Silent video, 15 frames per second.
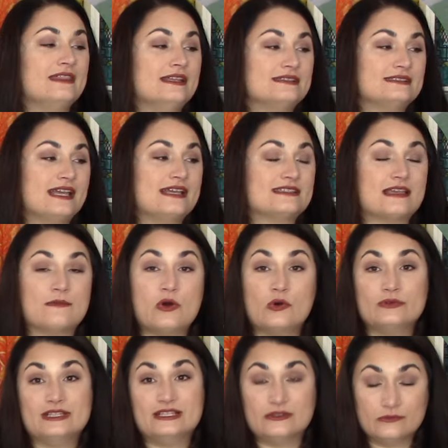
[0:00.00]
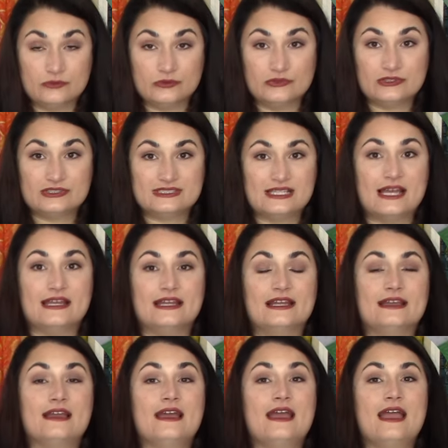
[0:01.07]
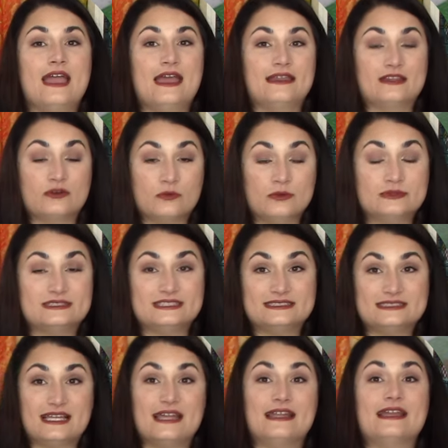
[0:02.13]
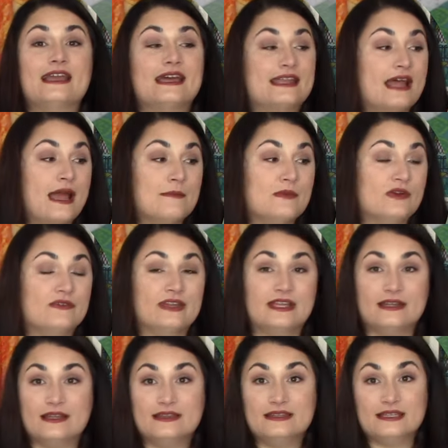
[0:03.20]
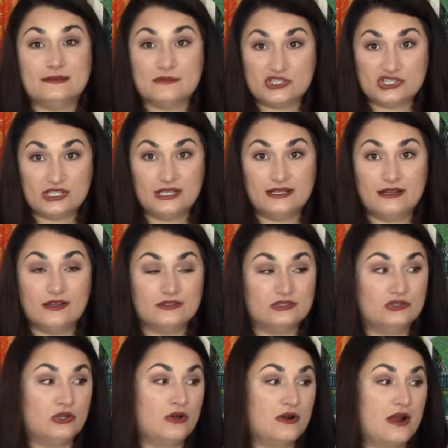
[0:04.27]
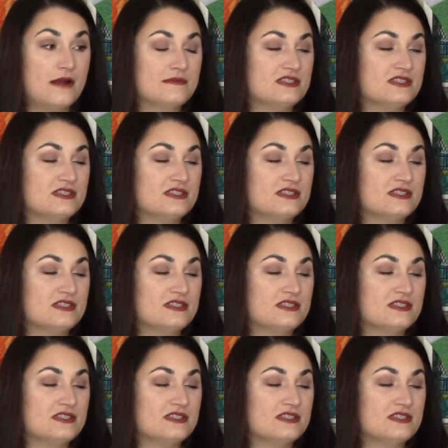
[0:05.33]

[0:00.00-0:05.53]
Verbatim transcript: this case, I'm holding the ruler steady and the quilt is steady, and I'm moving the machine on the long arm.